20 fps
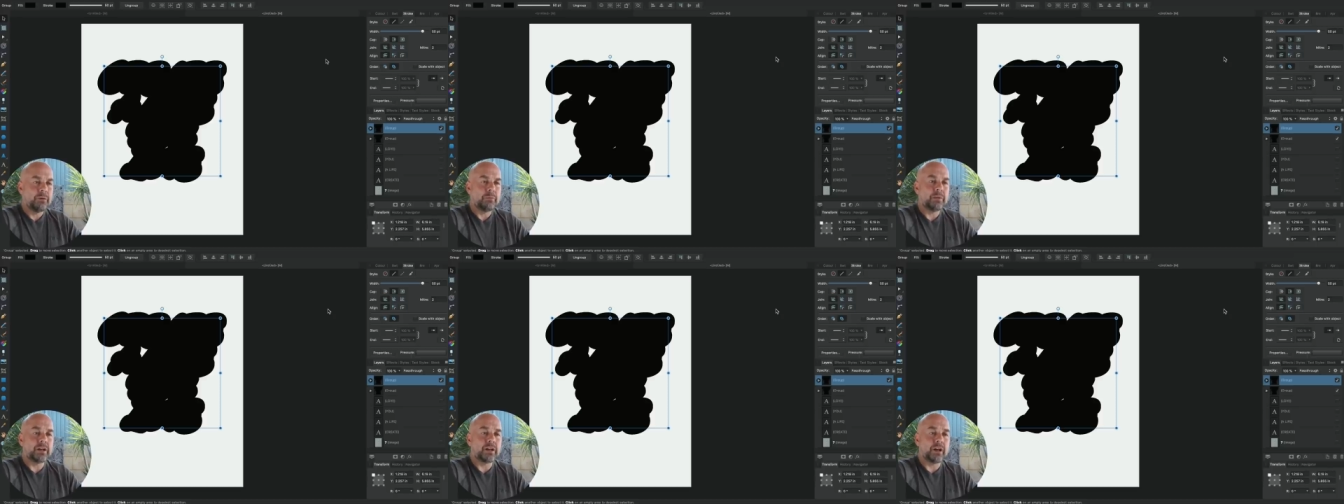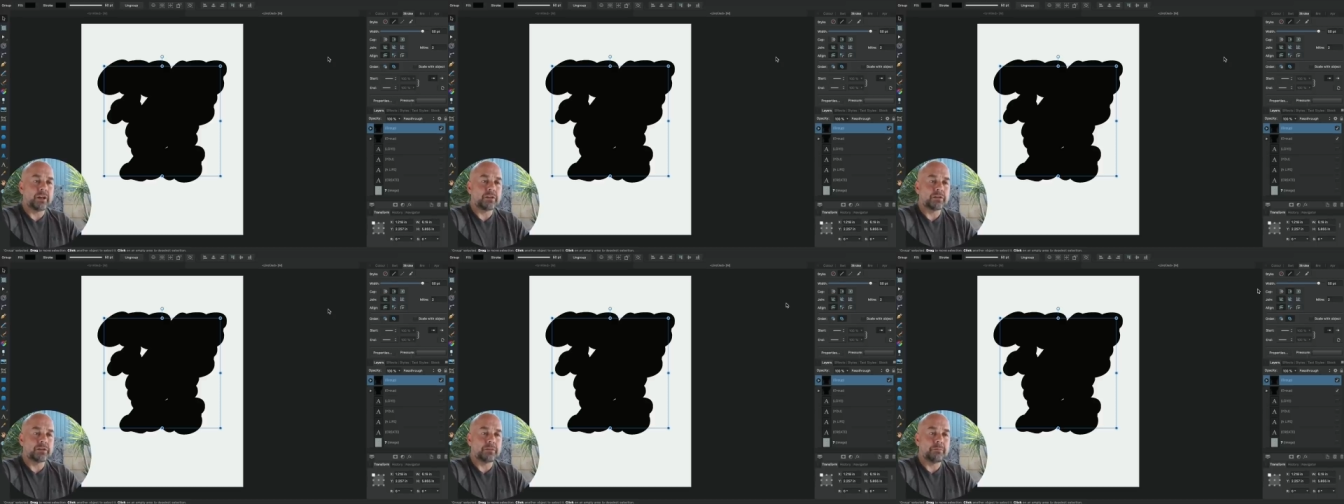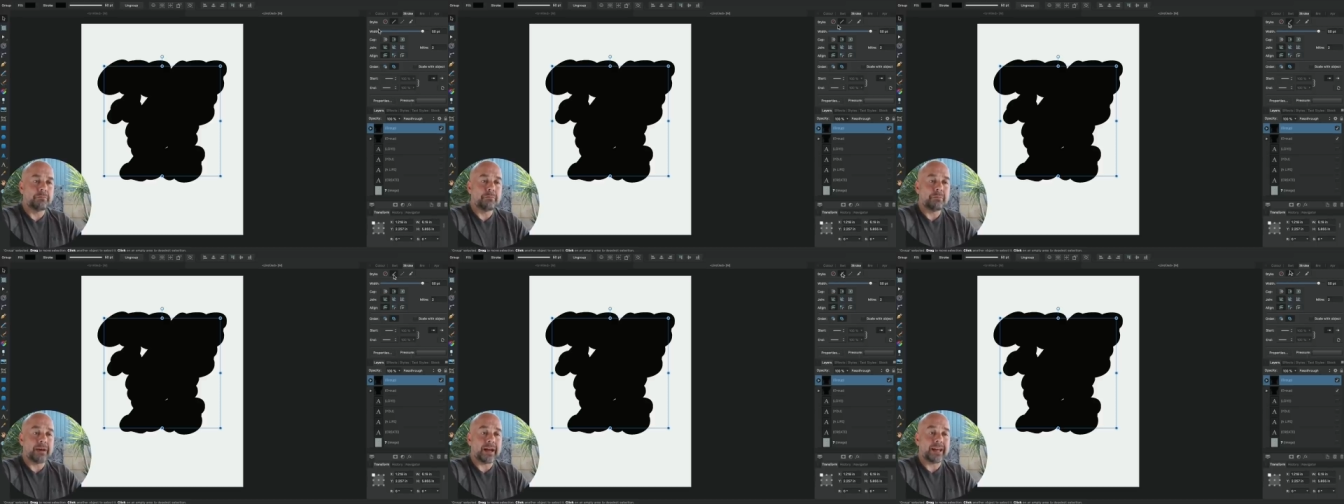We're going to
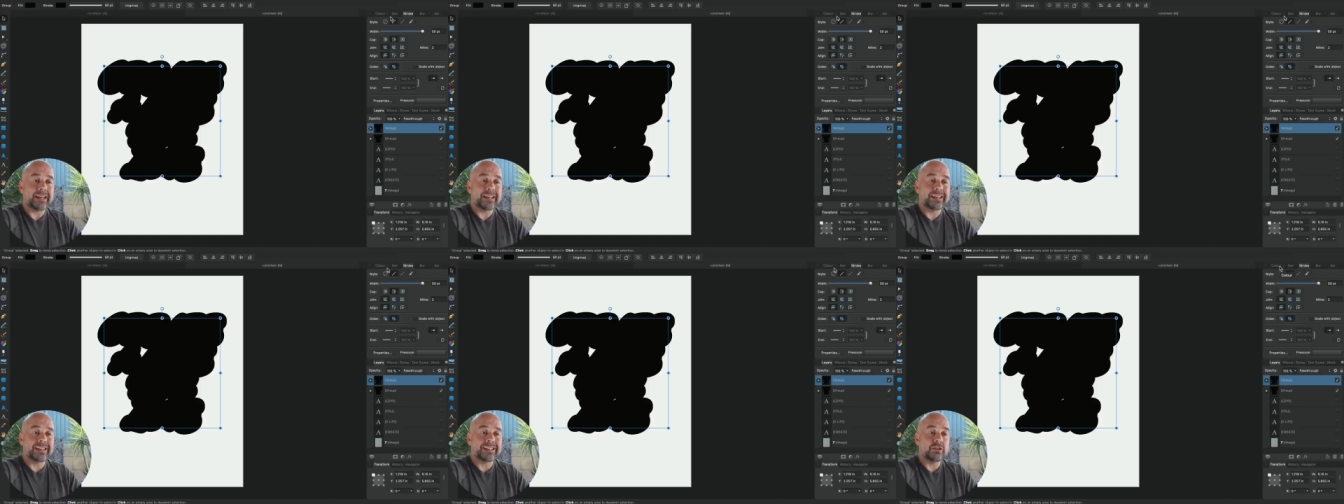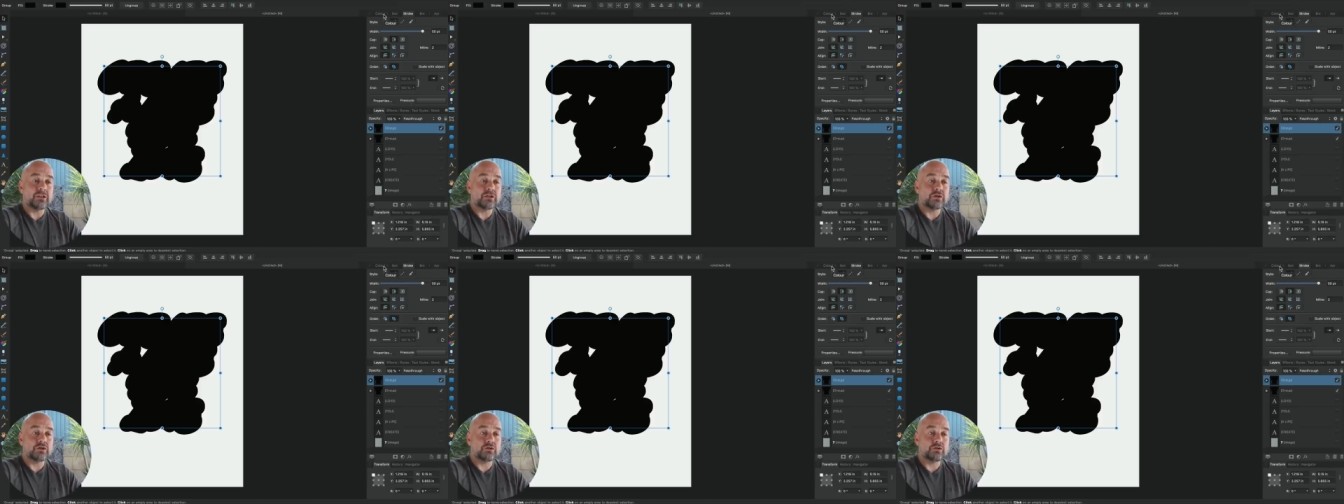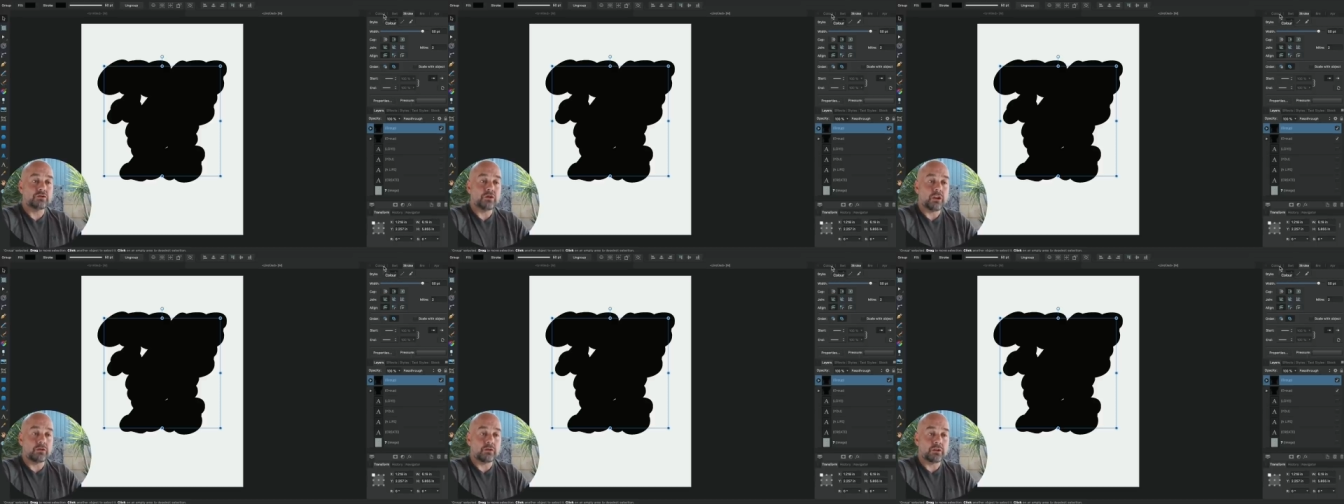make the
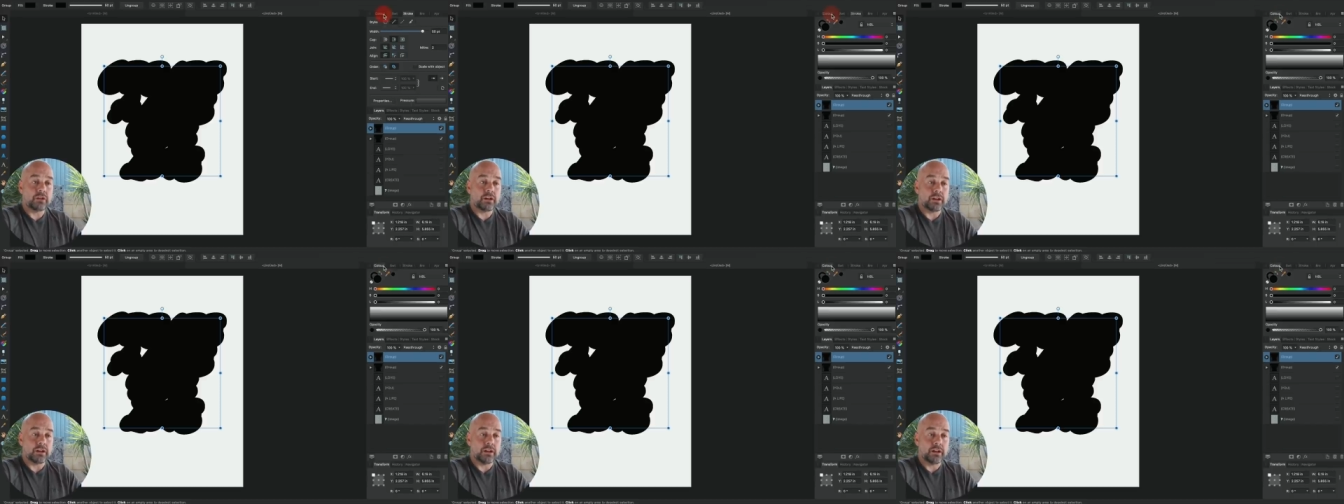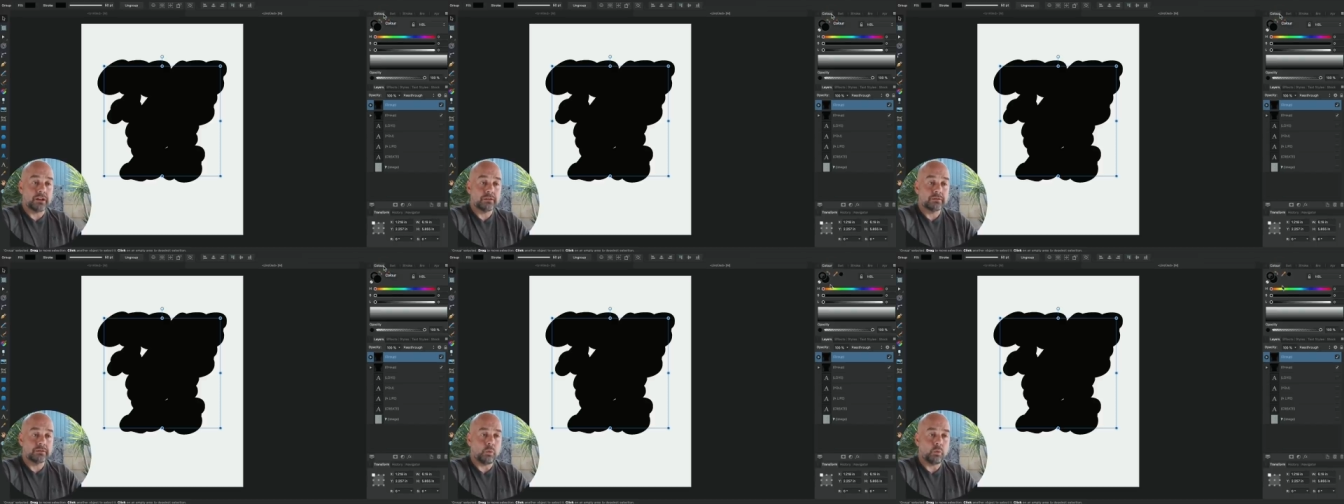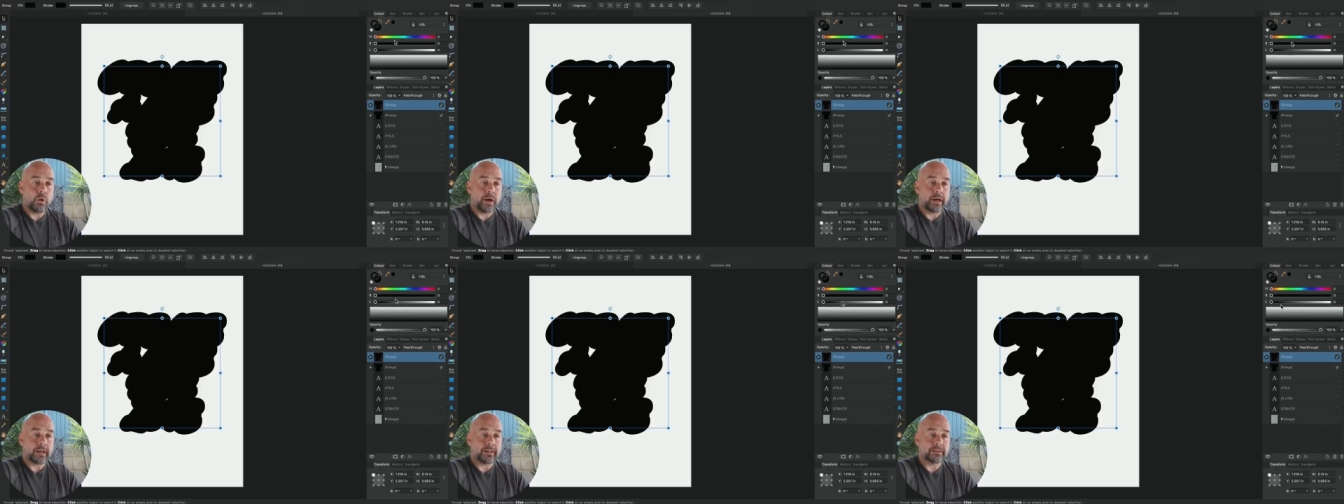stroke color
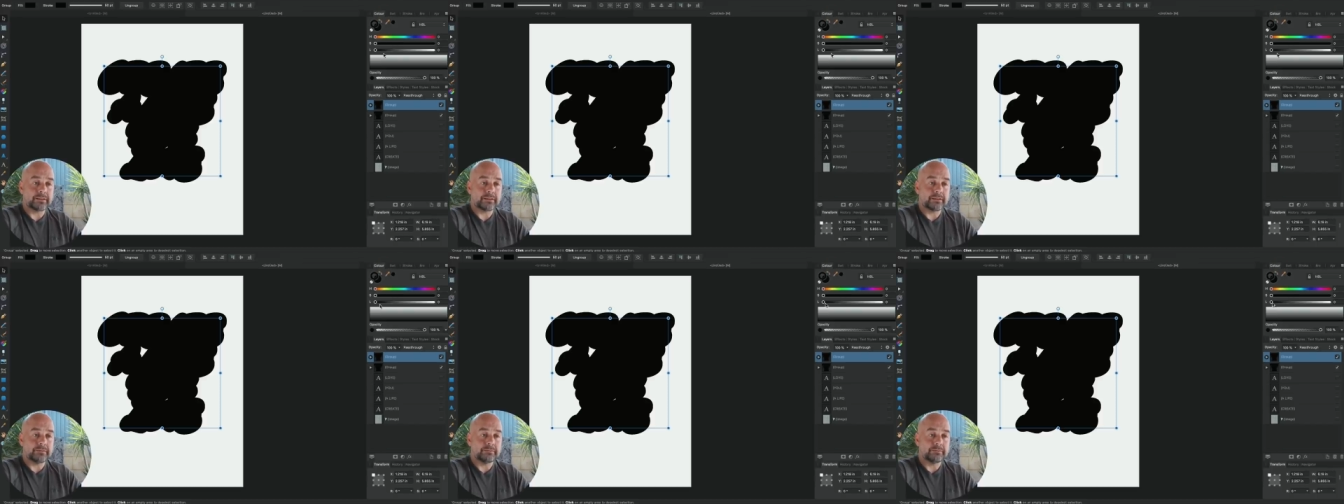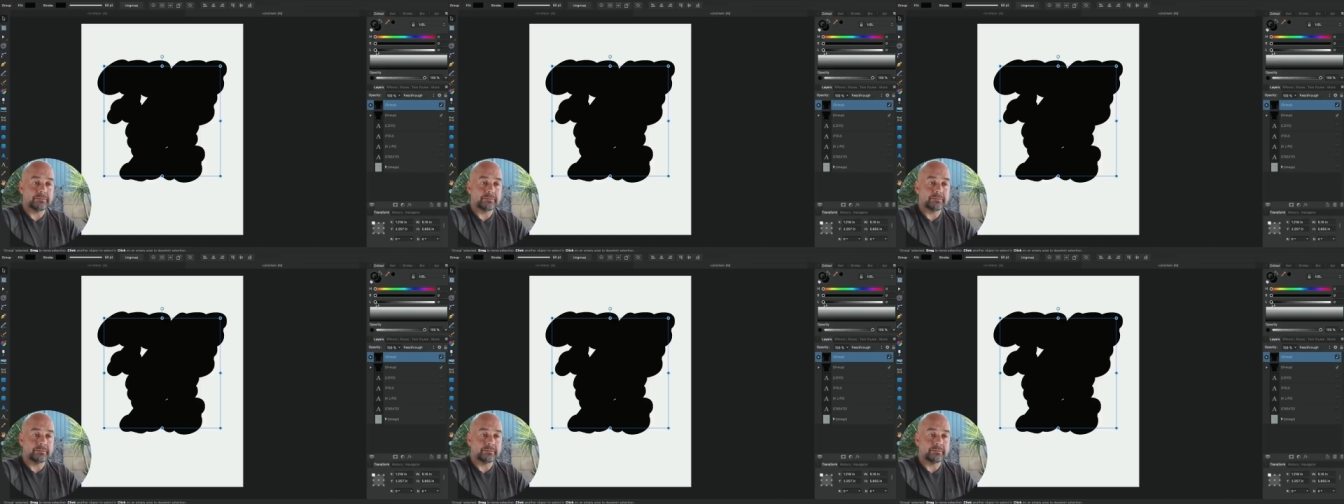white.